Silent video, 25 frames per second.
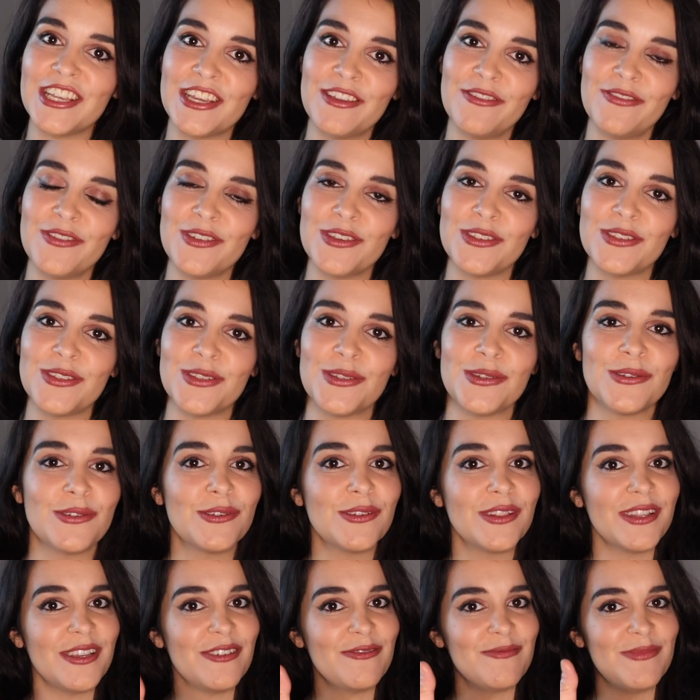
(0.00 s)
If you
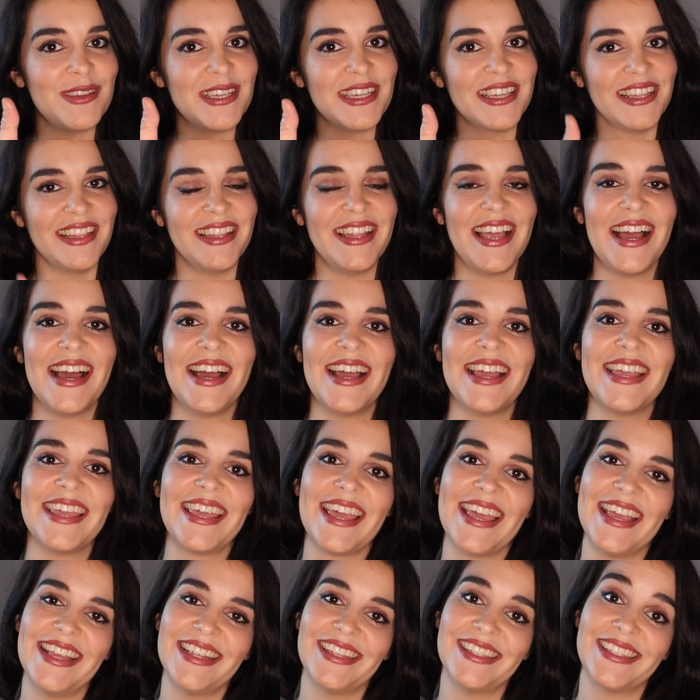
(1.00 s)
do, leave me a like
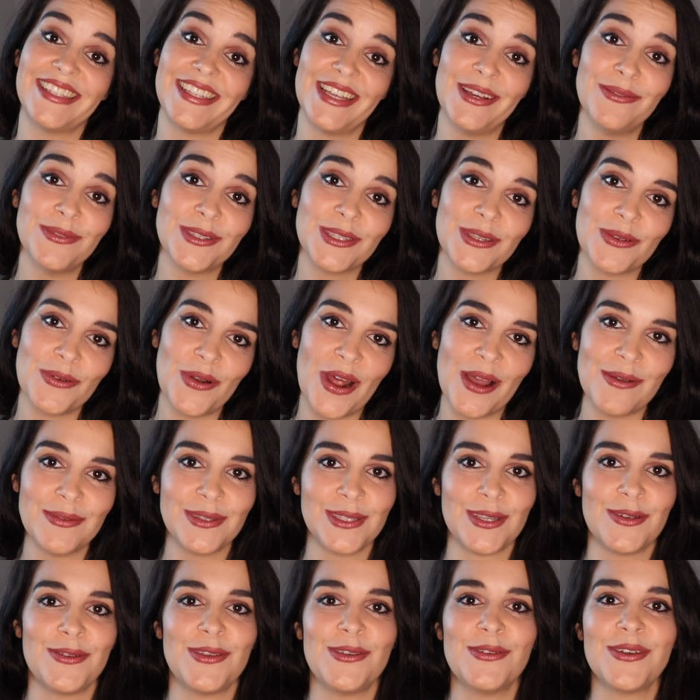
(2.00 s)
and subscribe
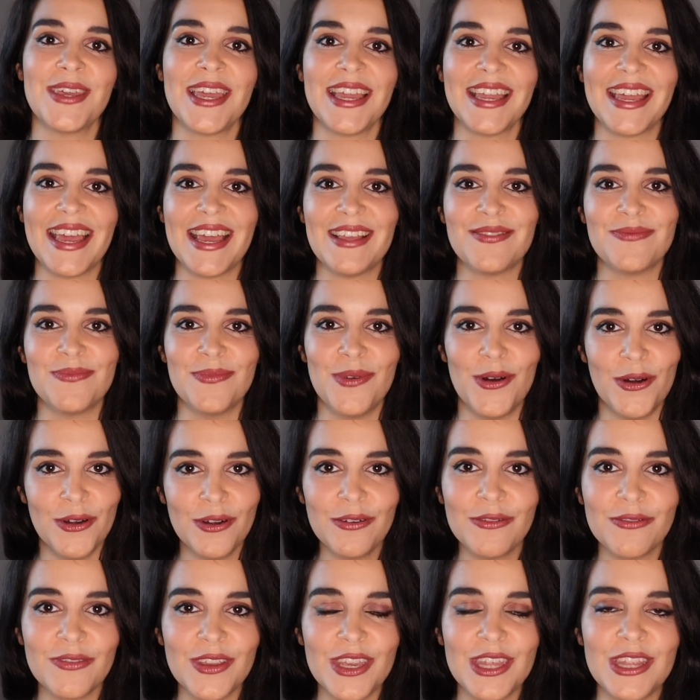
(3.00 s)
so you can get
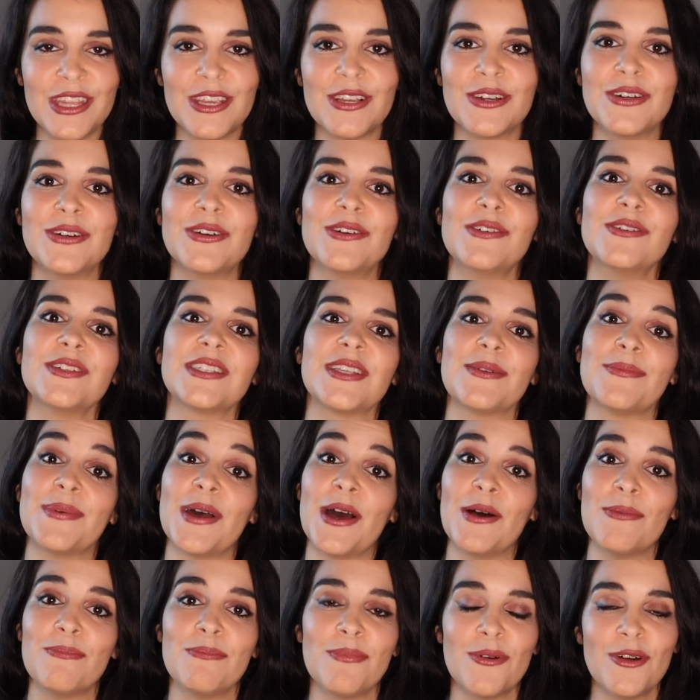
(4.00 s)
more videos
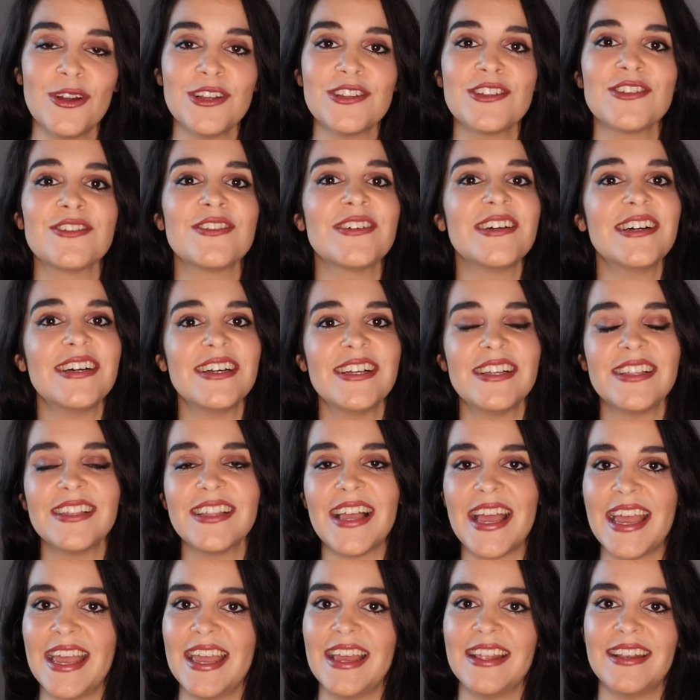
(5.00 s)
about
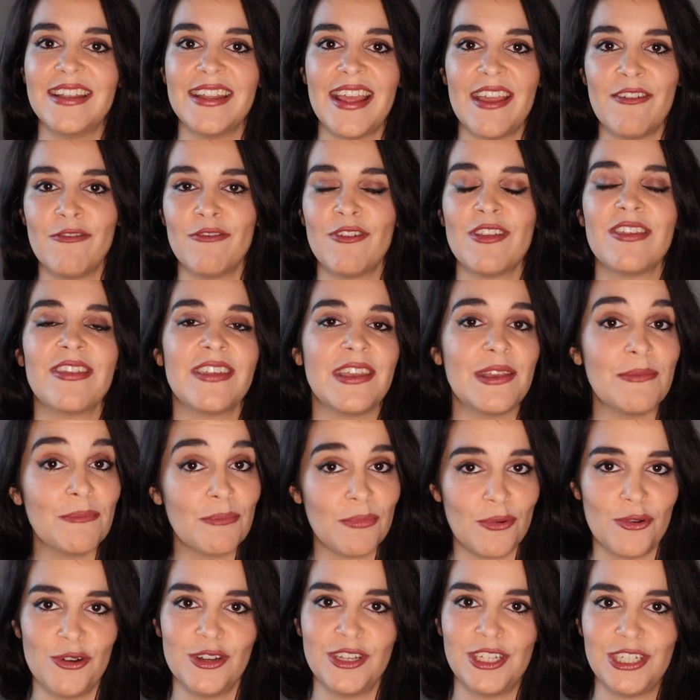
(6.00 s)
Portugal and everything
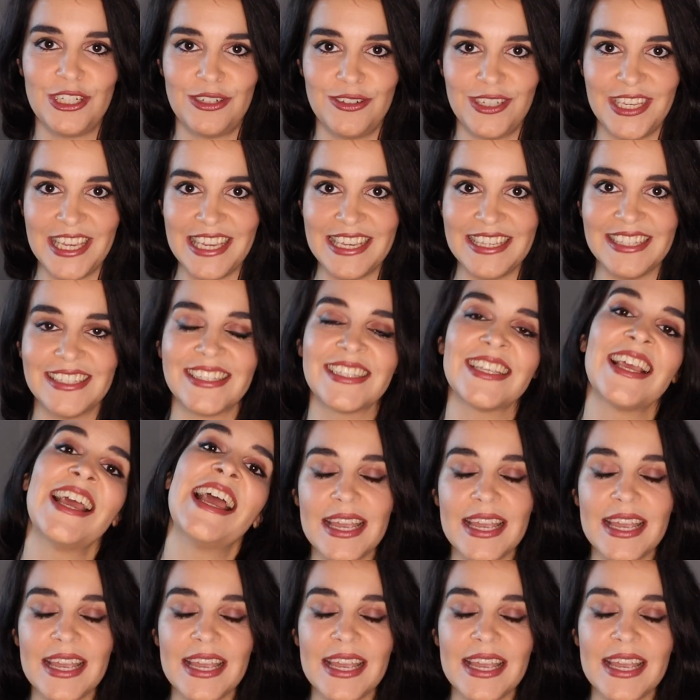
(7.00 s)
Portuguese.